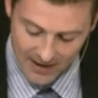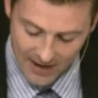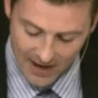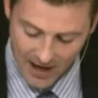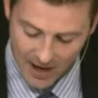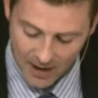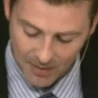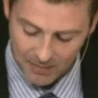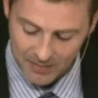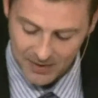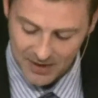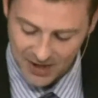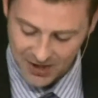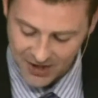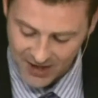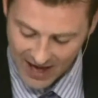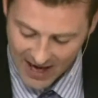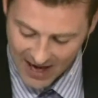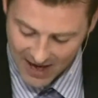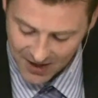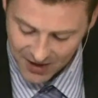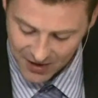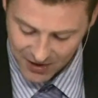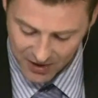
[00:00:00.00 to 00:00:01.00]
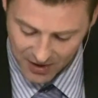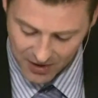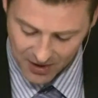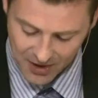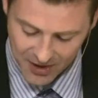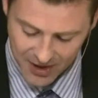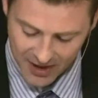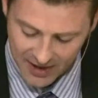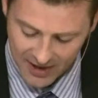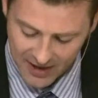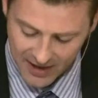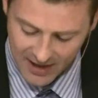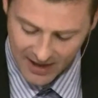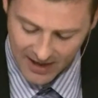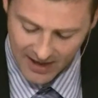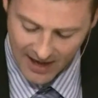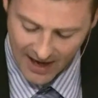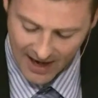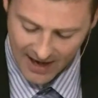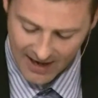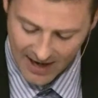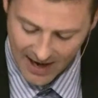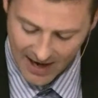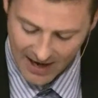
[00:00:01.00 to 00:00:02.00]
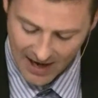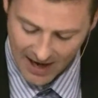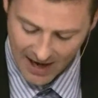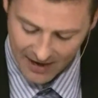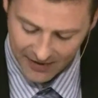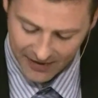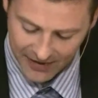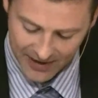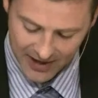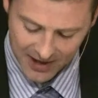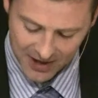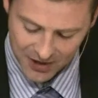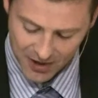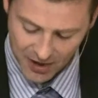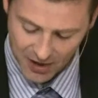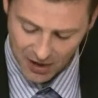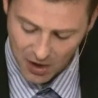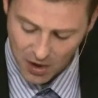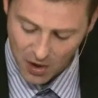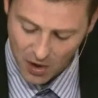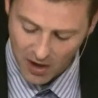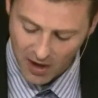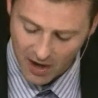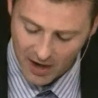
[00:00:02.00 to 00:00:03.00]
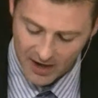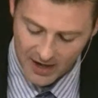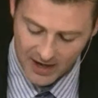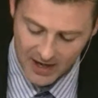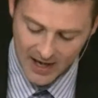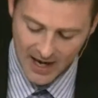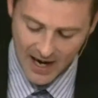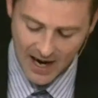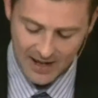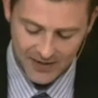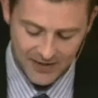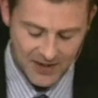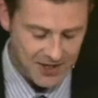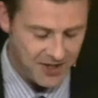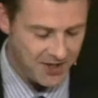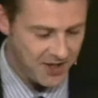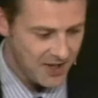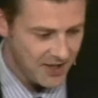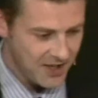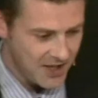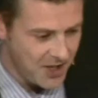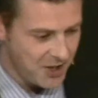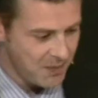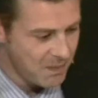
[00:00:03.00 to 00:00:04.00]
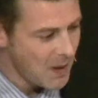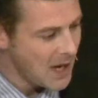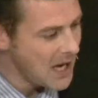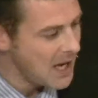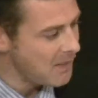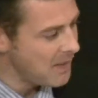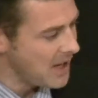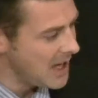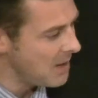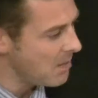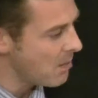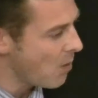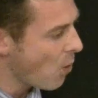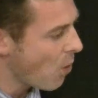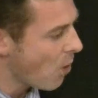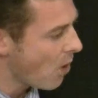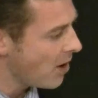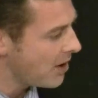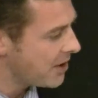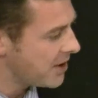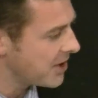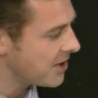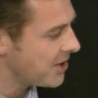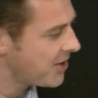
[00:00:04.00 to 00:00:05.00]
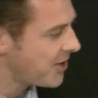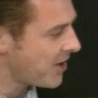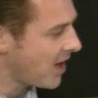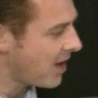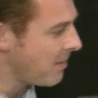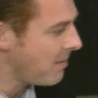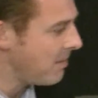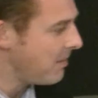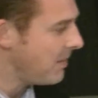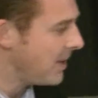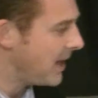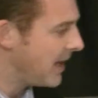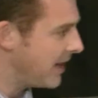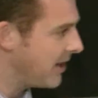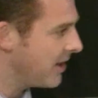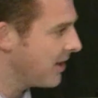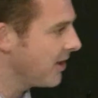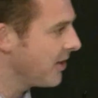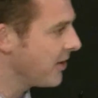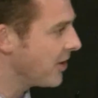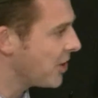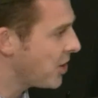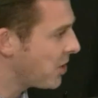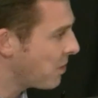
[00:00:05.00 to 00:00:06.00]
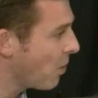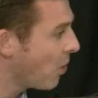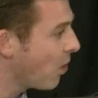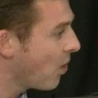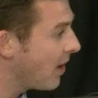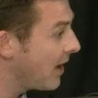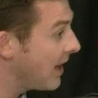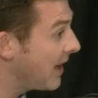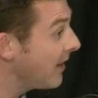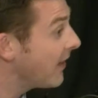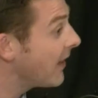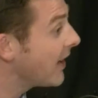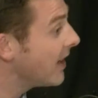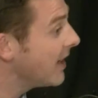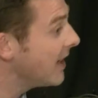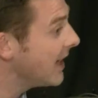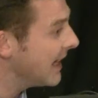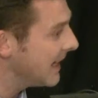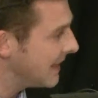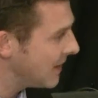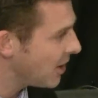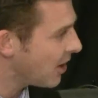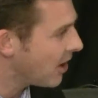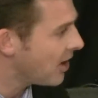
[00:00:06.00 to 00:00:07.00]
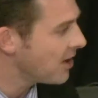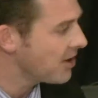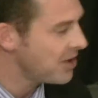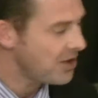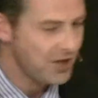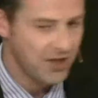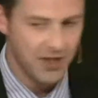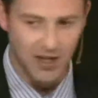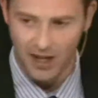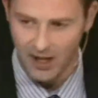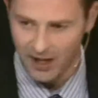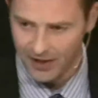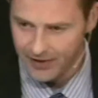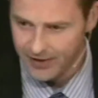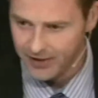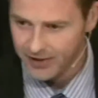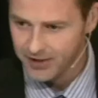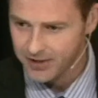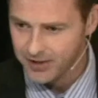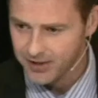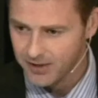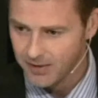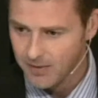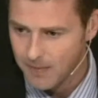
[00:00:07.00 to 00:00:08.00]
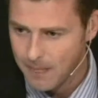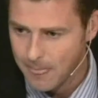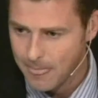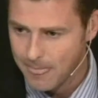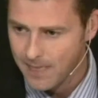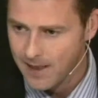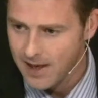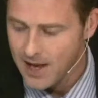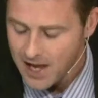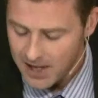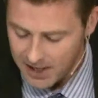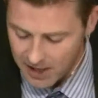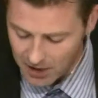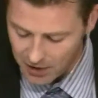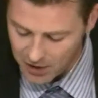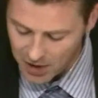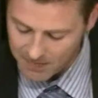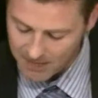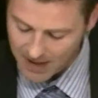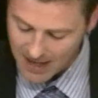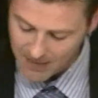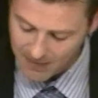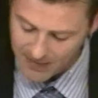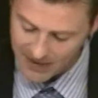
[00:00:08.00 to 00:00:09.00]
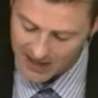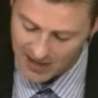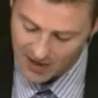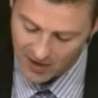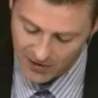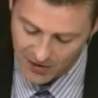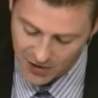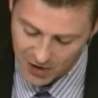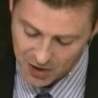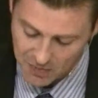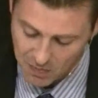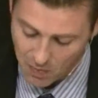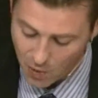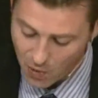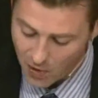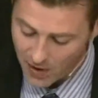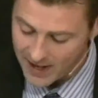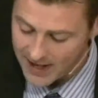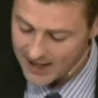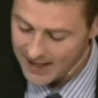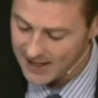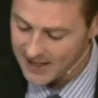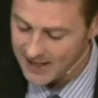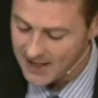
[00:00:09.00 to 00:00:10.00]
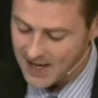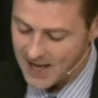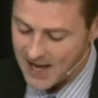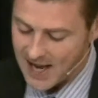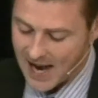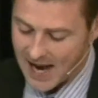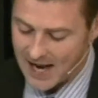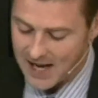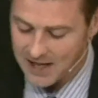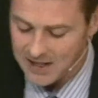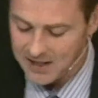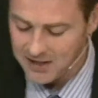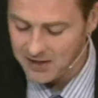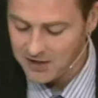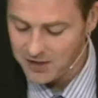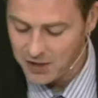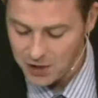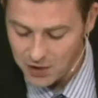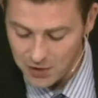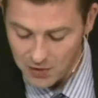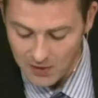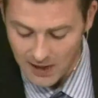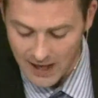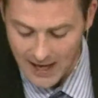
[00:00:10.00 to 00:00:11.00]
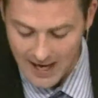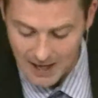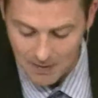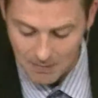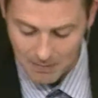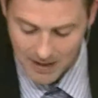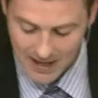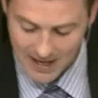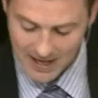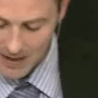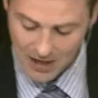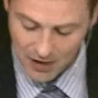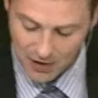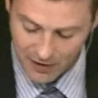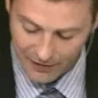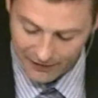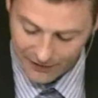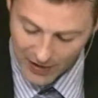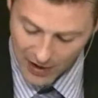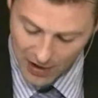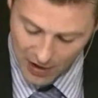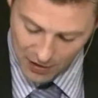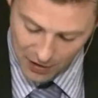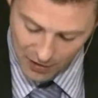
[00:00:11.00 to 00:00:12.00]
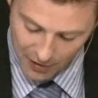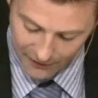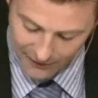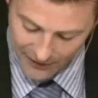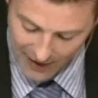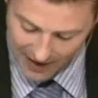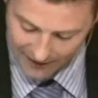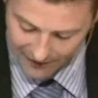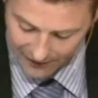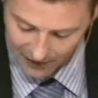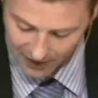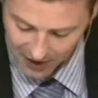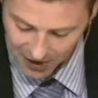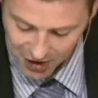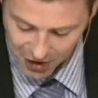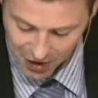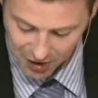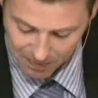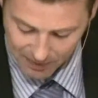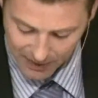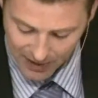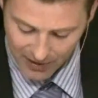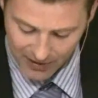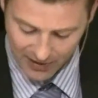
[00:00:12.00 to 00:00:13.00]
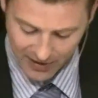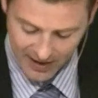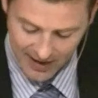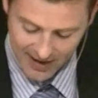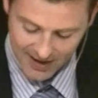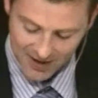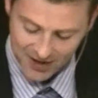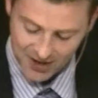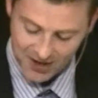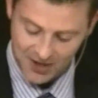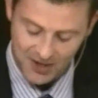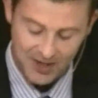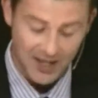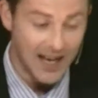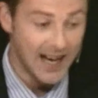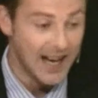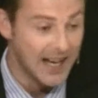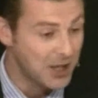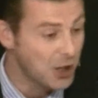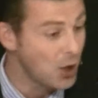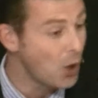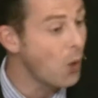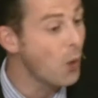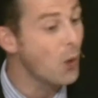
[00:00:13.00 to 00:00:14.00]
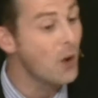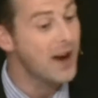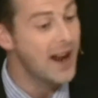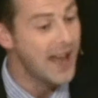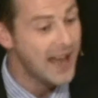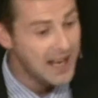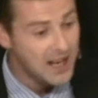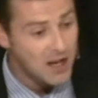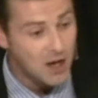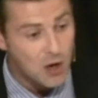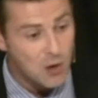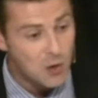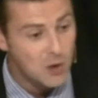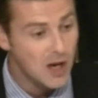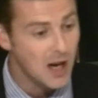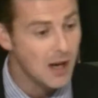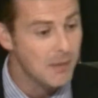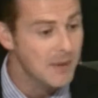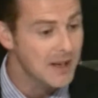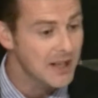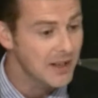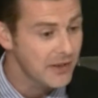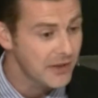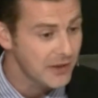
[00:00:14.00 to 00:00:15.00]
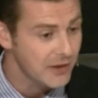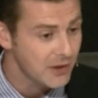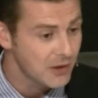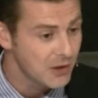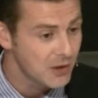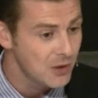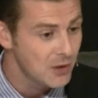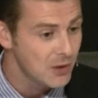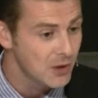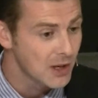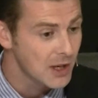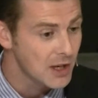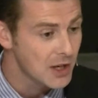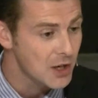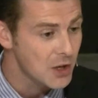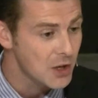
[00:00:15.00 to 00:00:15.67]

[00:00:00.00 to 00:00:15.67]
um, disasters and, and, and, things that are going on. And this, this may mean more to some here this morning than it does to others. You know, you may be here this morning and, and you, like me, you have, you have never experienced a tornado coming through